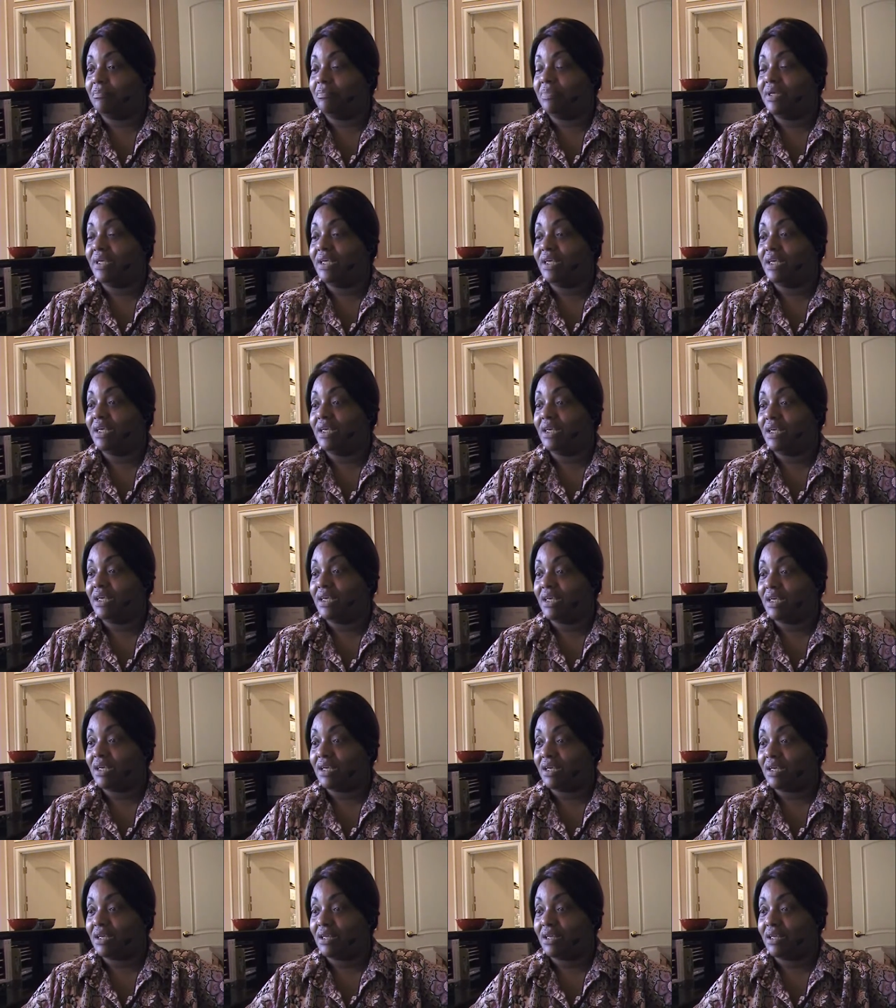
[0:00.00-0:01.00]

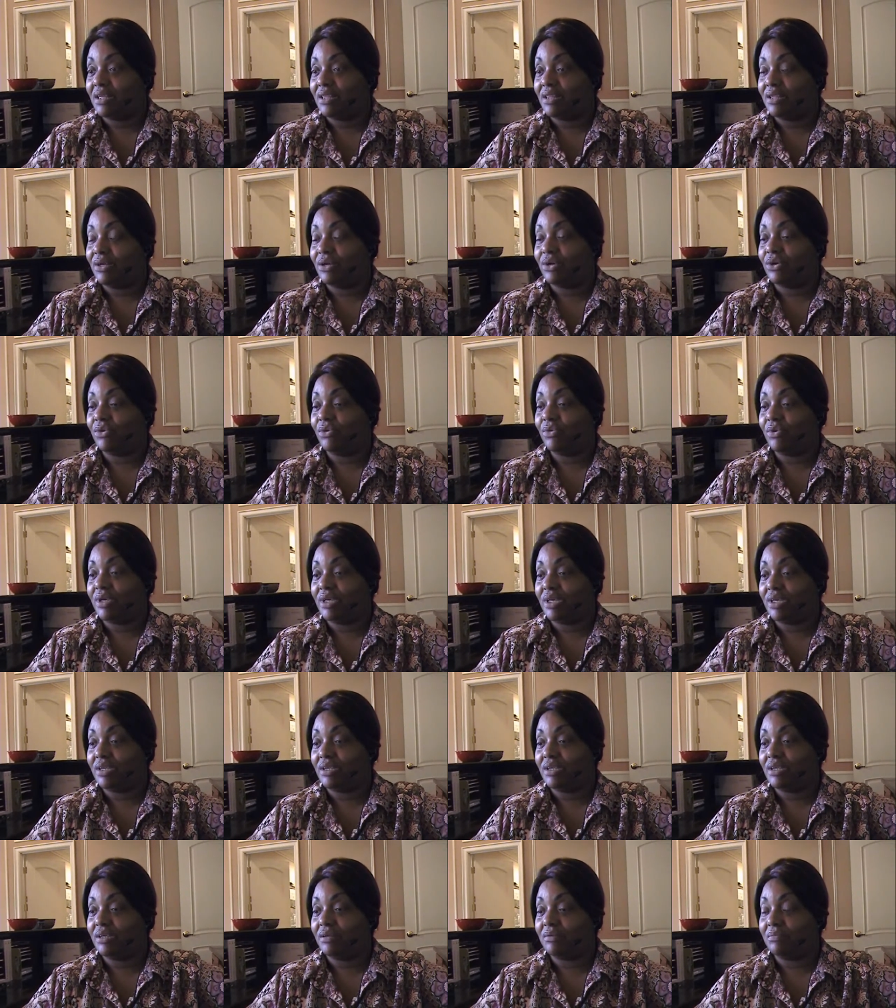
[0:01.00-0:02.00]
being the
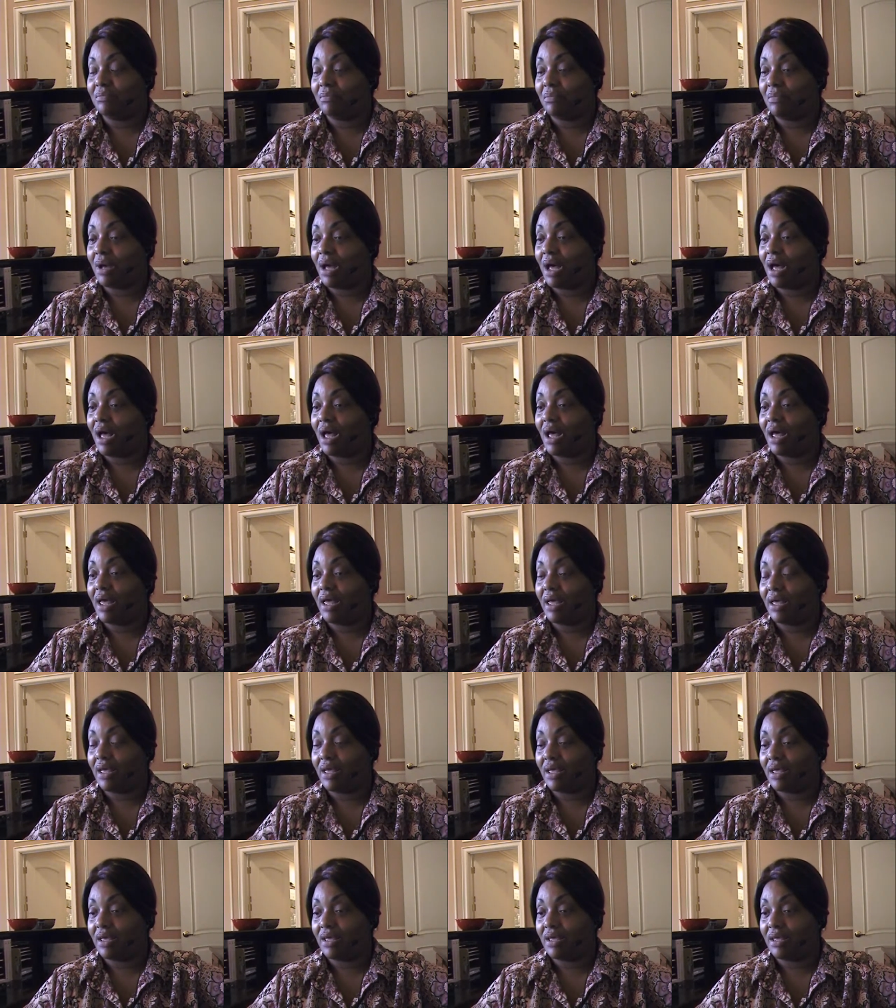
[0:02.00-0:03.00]
queen in my
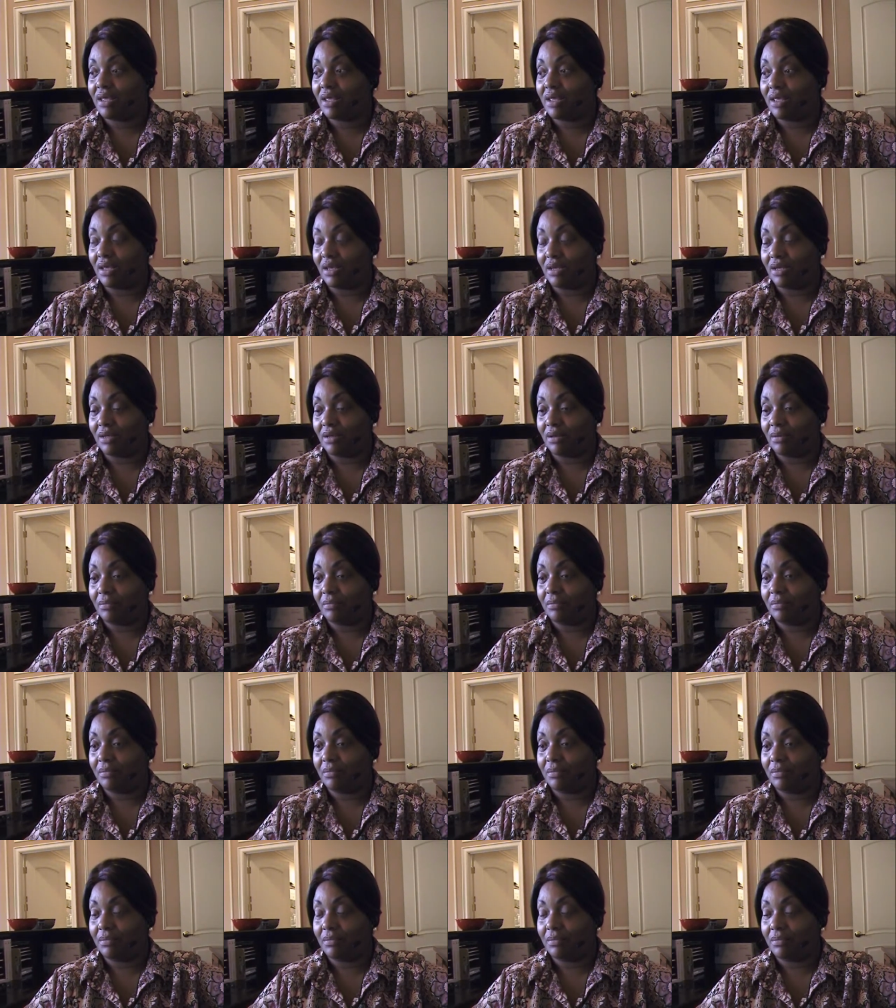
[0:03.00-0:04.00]
kingdom,
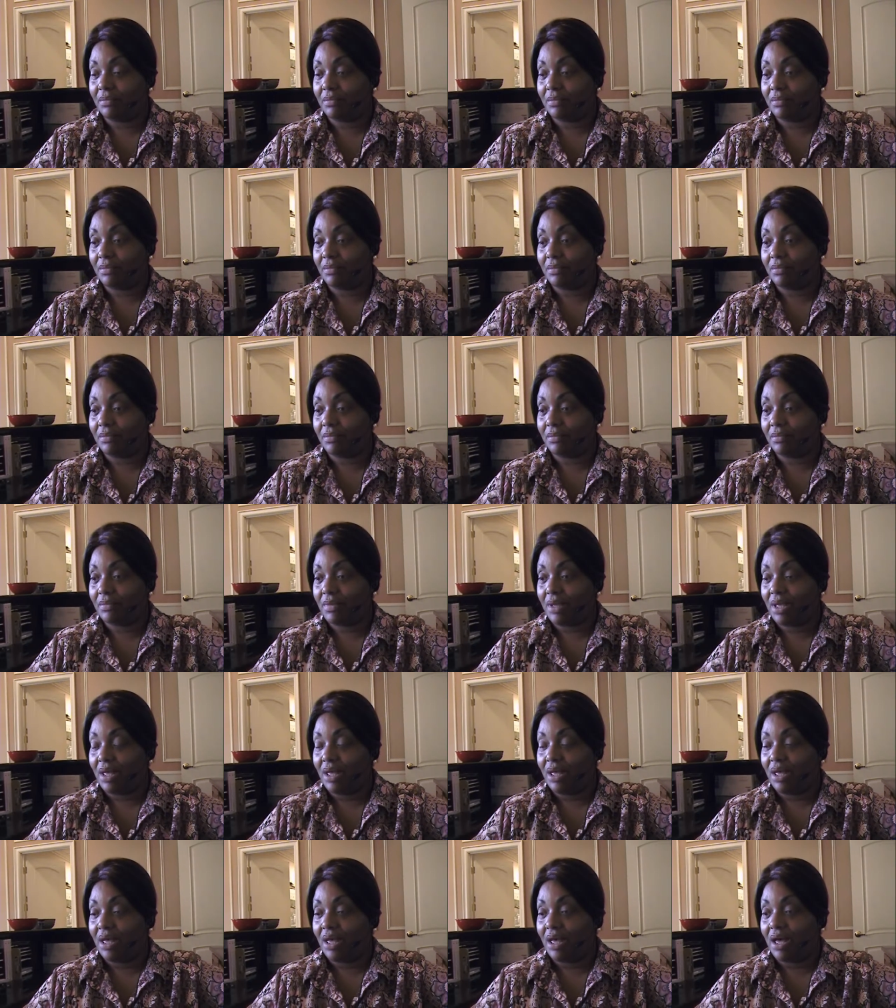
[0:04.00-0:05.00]

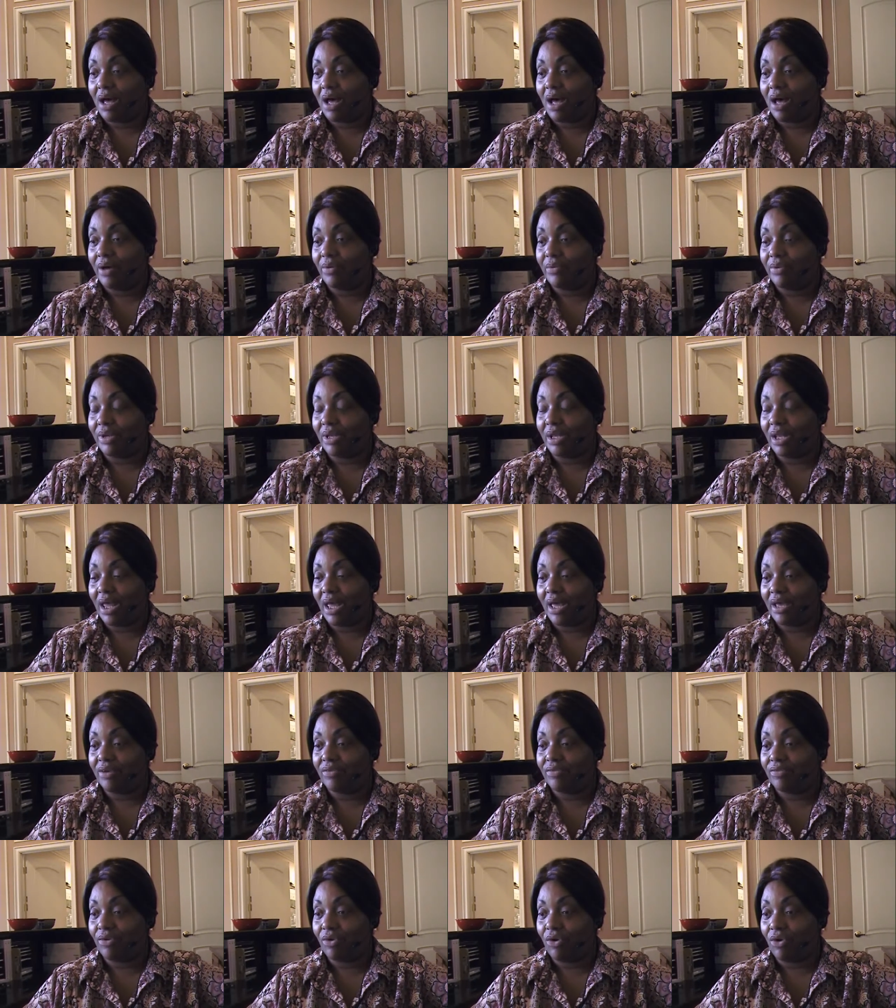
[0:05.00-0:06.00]
I would
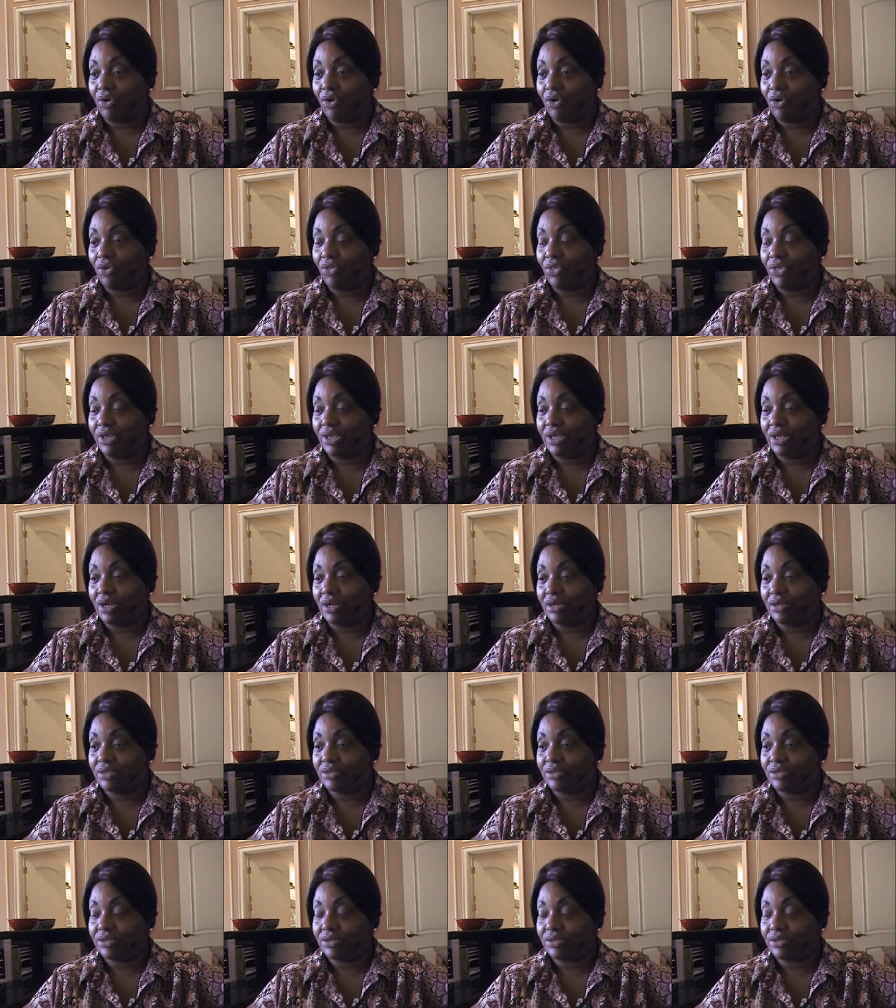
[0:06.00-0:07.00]
like for all the
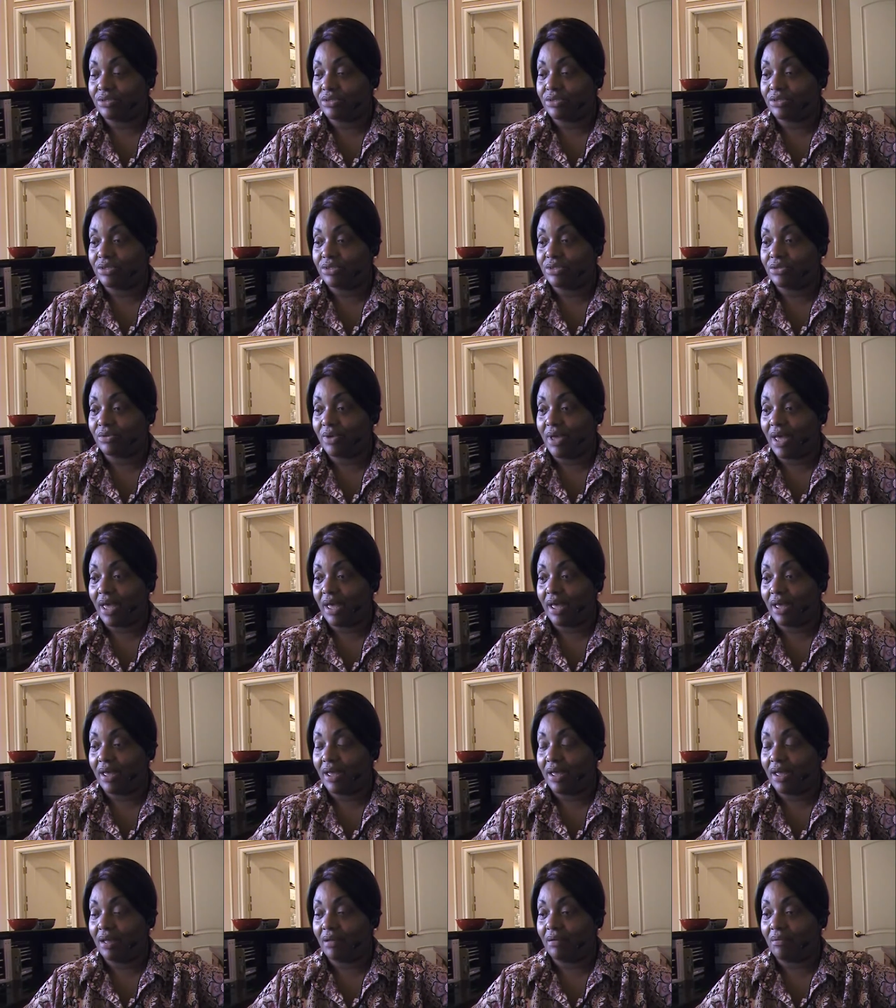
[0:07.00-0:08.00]
youngsters to
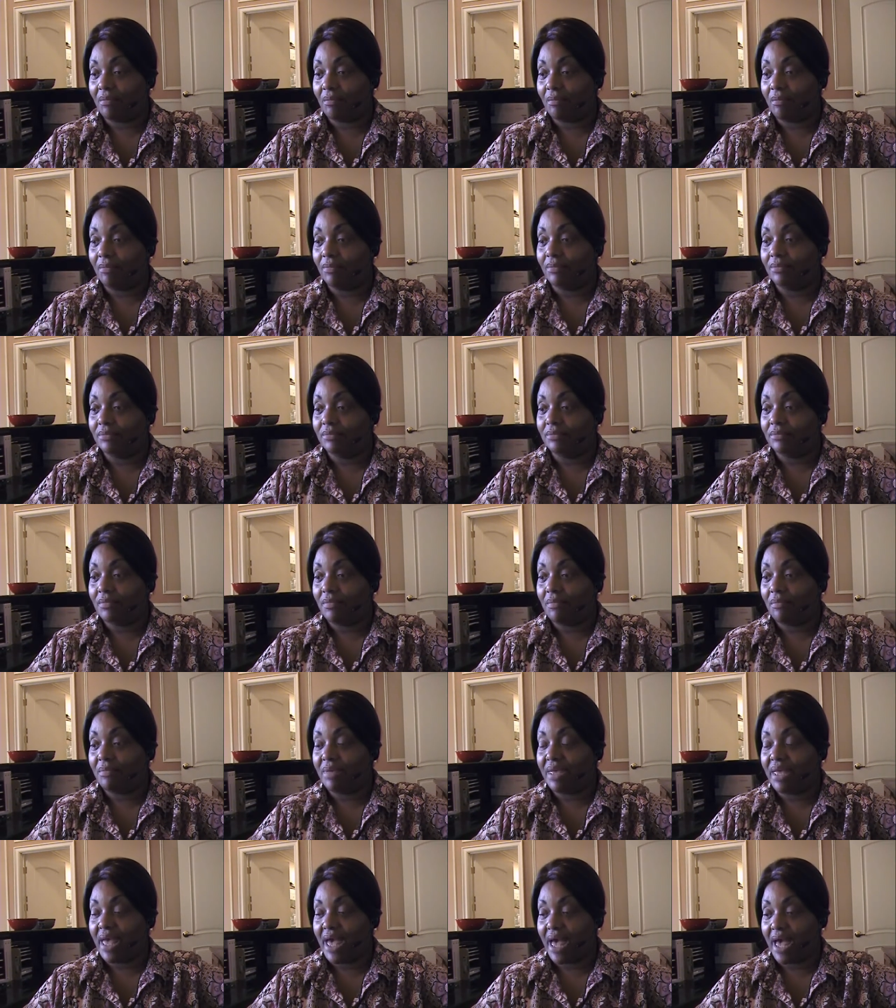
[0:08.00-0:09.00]
A,
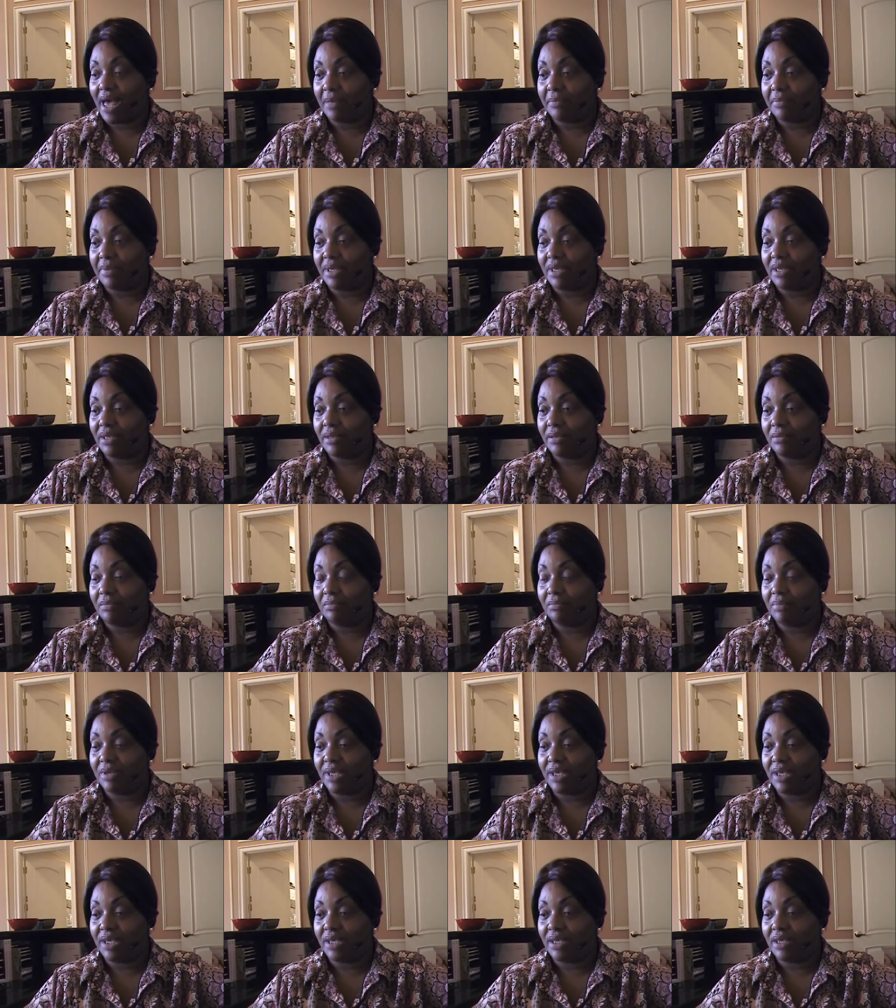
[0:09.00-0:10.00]
be happy.
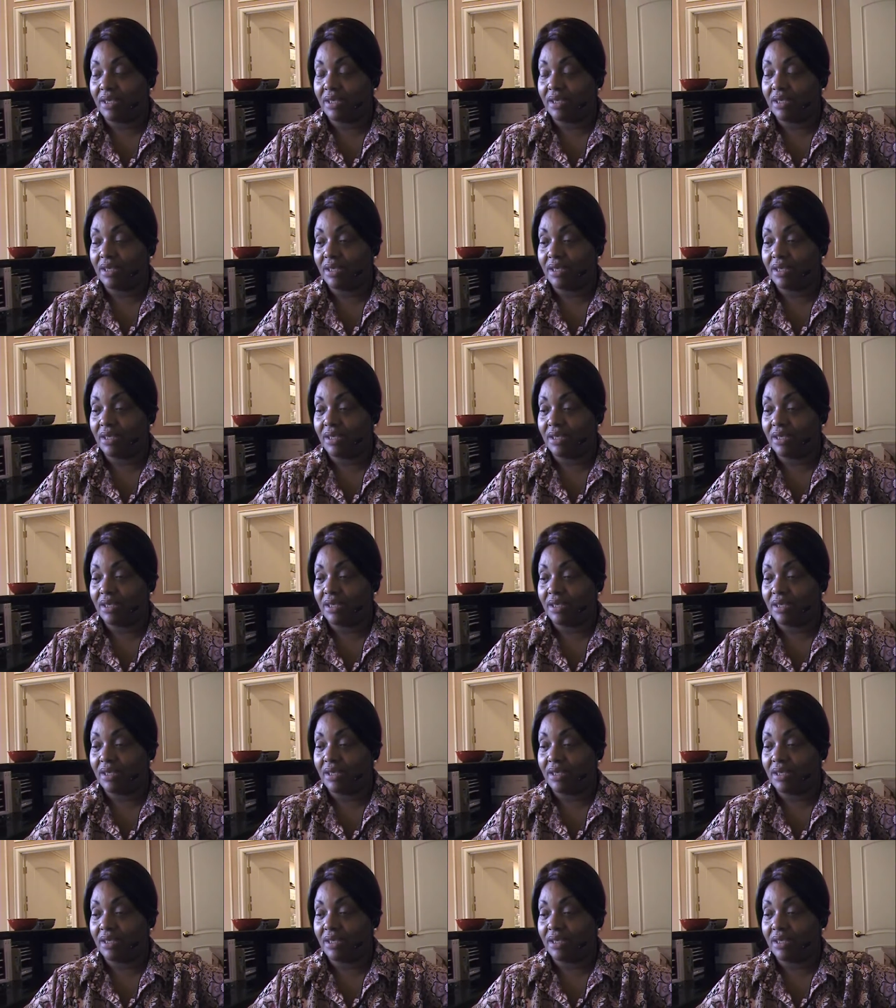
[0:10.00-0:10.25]
B,